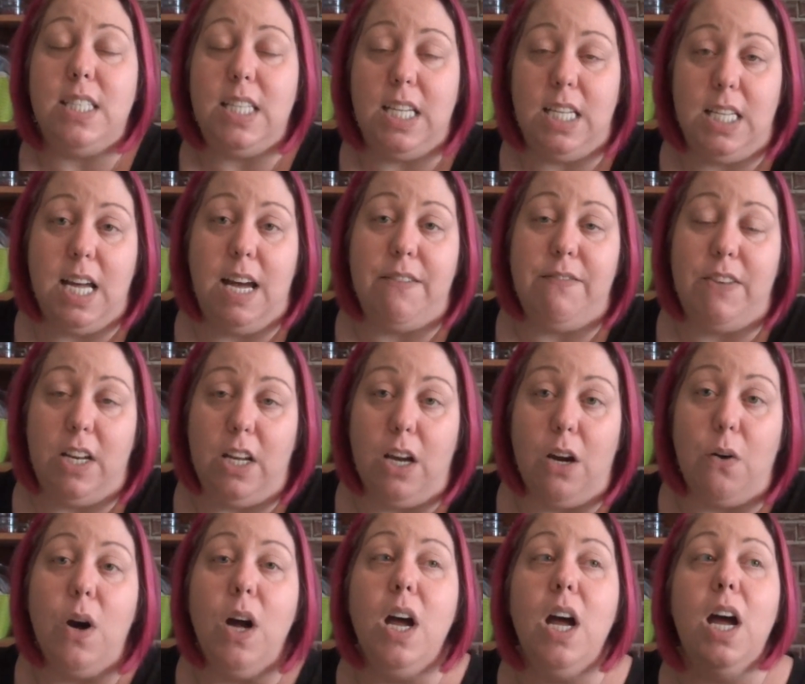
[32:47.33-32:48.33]
seen that
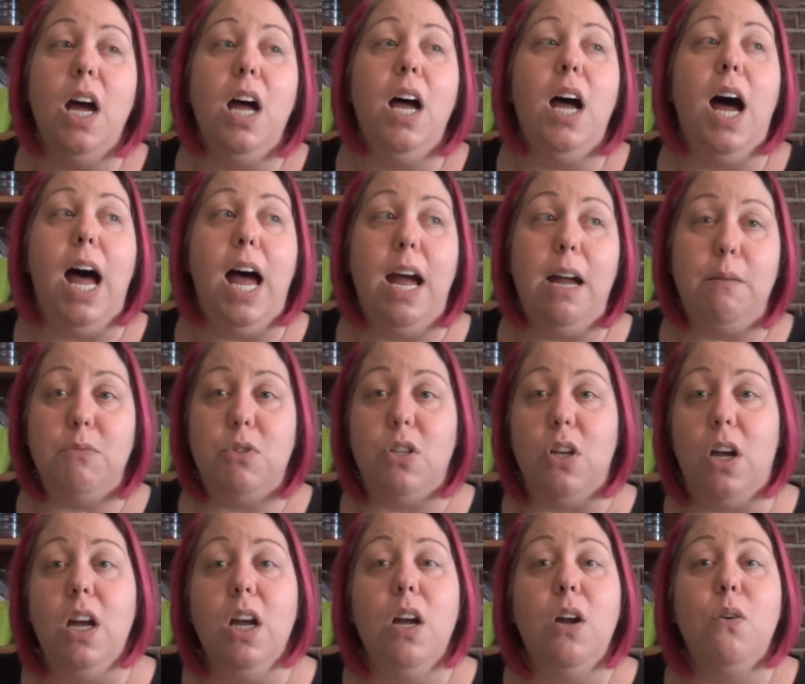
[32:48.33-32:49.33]
video, I am
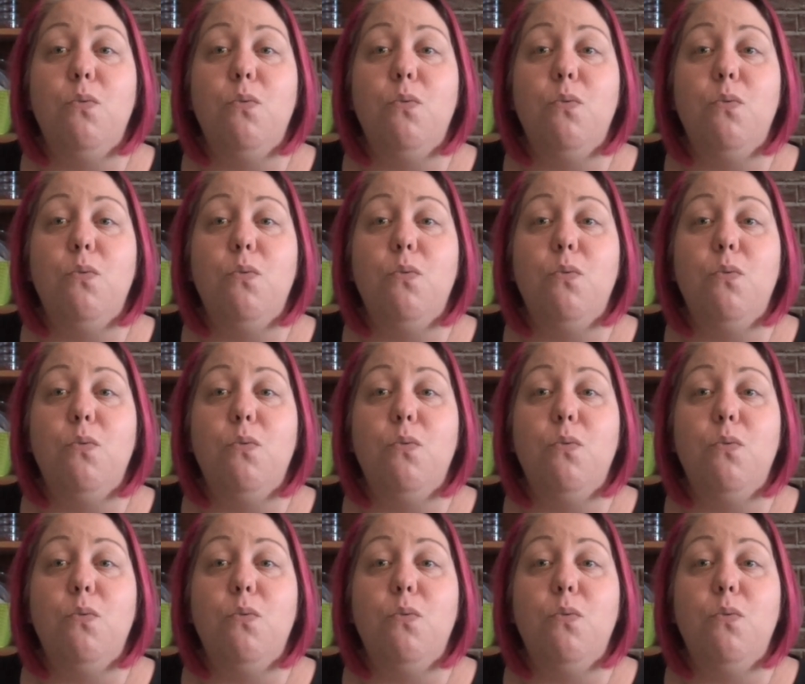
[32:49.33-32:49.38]
sorry.